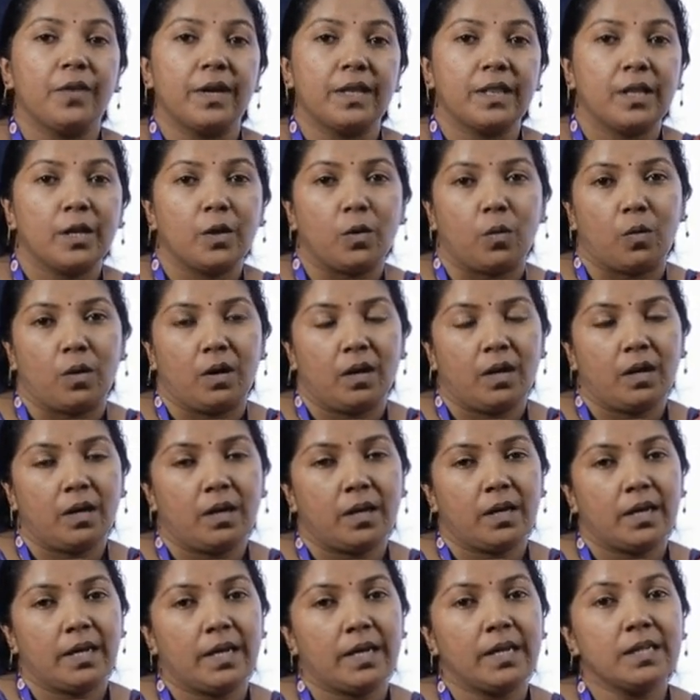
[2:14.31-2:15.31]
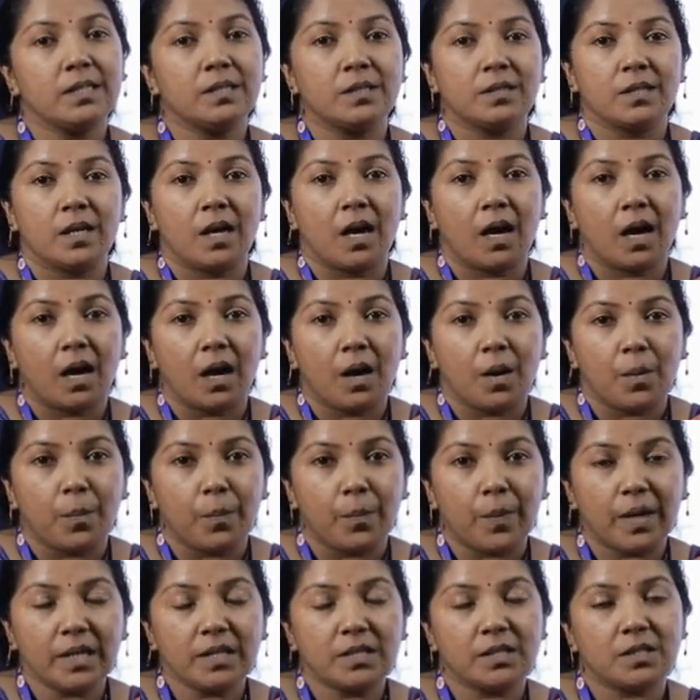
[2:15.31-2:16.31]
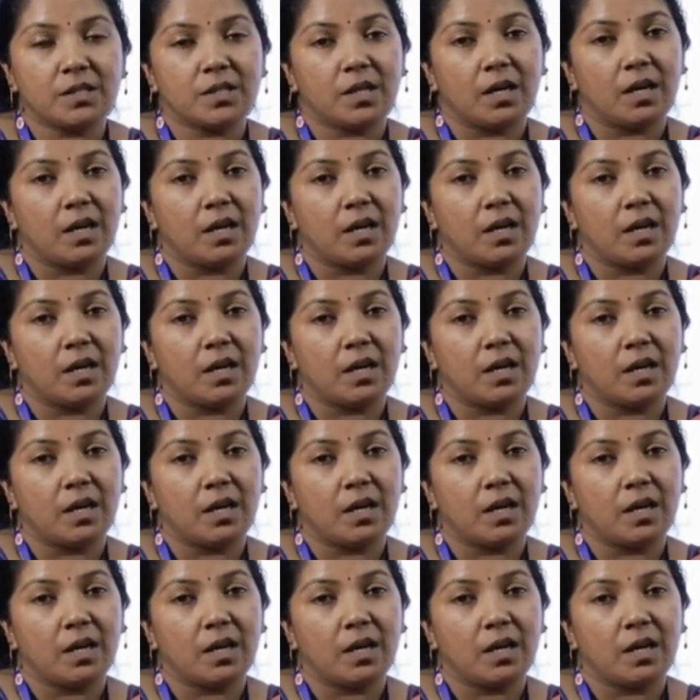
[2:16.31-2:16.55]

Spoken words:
ethanol is much,